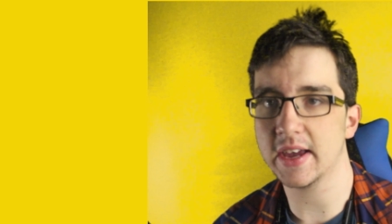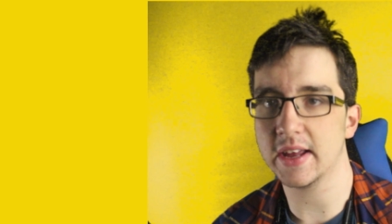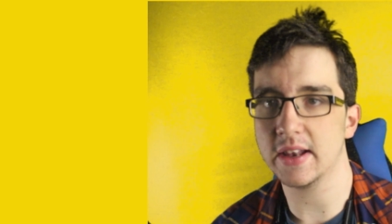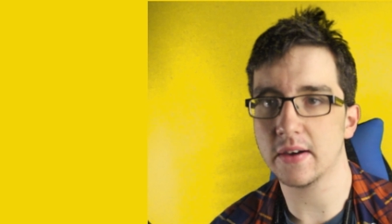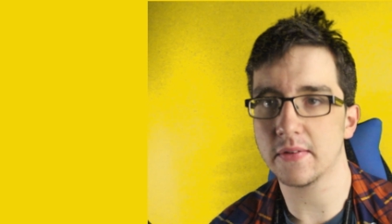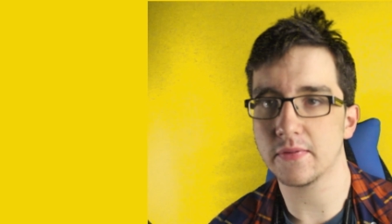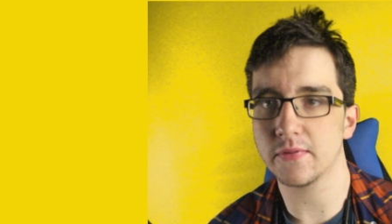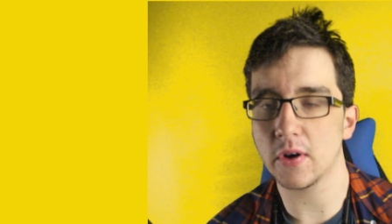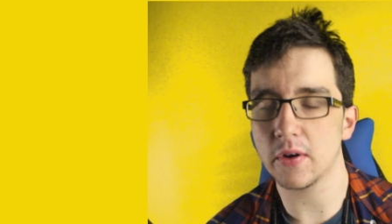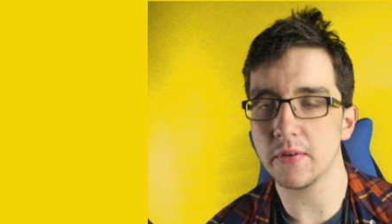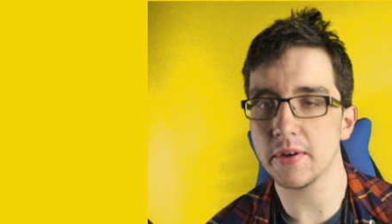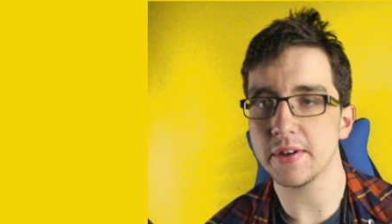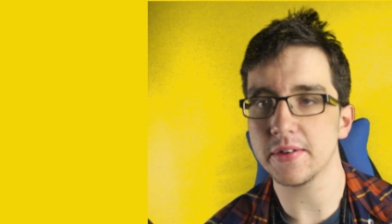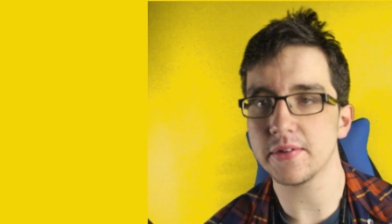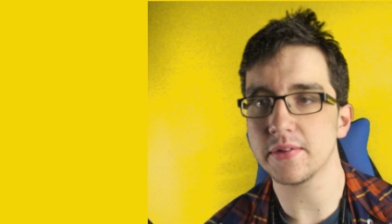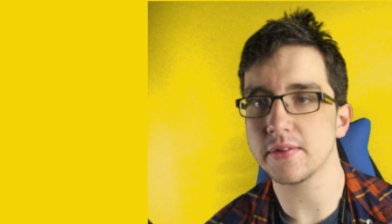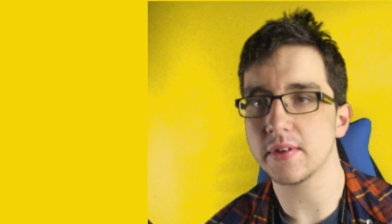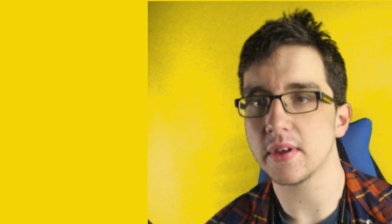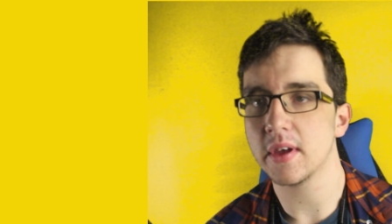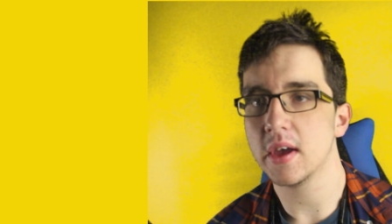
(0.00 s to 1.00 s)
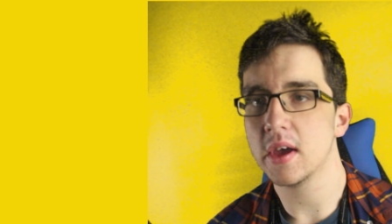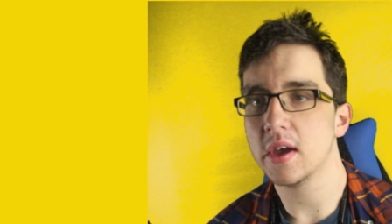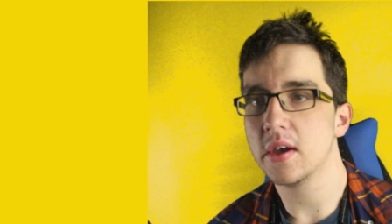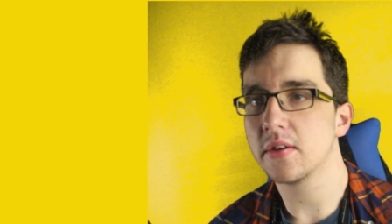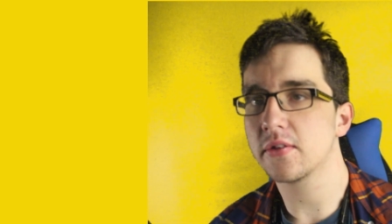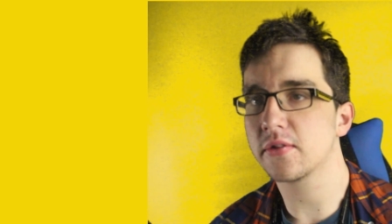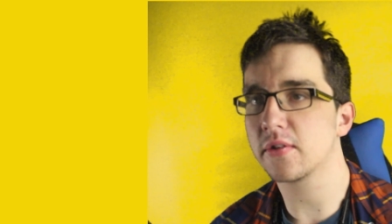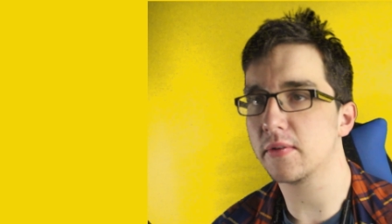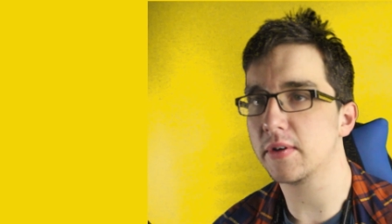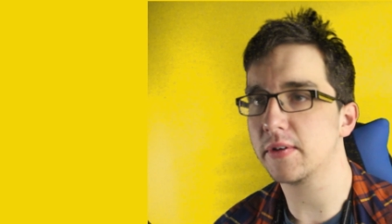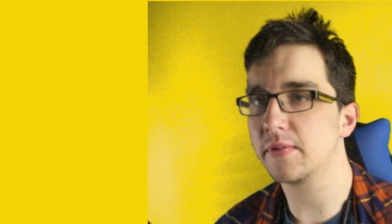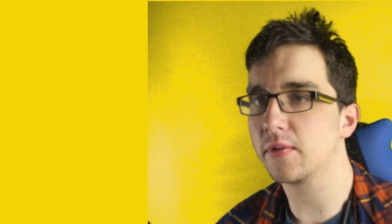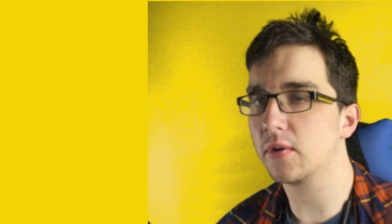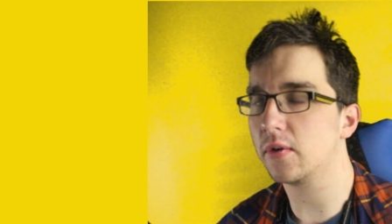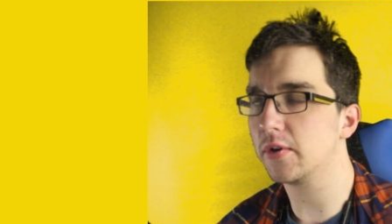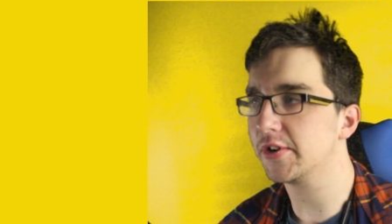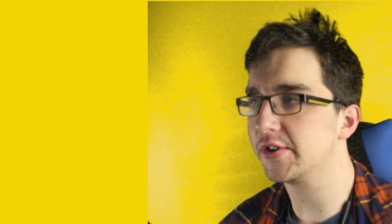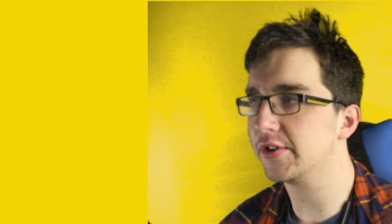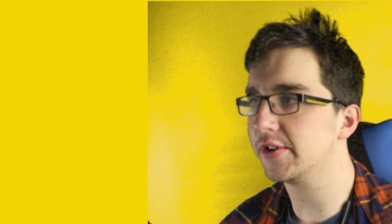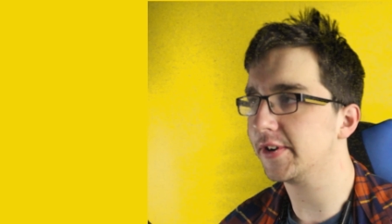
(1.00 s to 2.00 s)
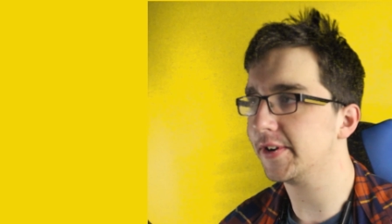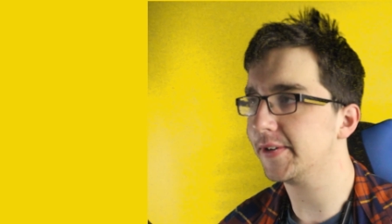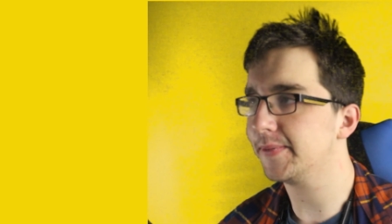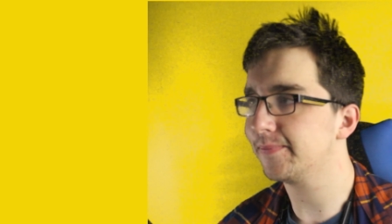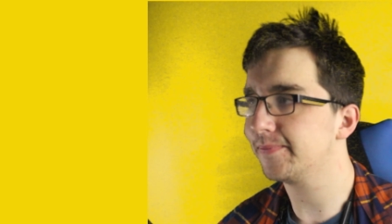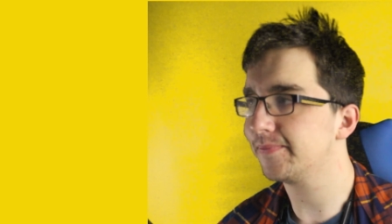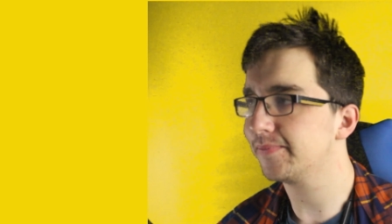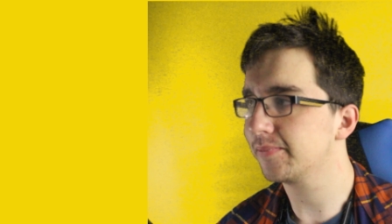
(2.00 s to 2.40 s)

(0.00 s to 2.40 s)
in a forest, so we thought, you know,